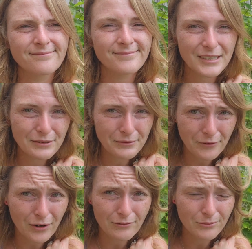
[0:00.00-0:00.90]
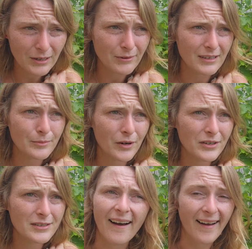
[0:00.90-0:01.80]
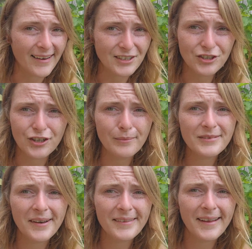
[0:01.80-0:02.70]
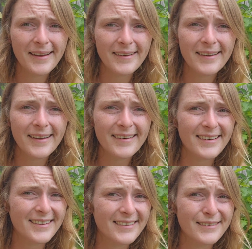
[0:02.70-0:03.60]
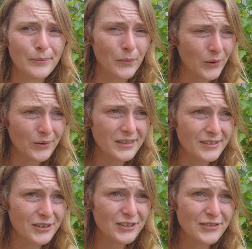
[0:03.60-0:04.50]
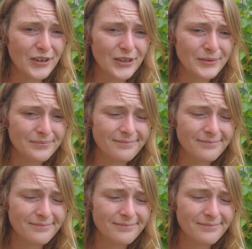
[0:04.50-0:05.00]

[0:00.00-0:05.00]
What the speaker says: It involved red raspberries. I jumped online again and did some more research for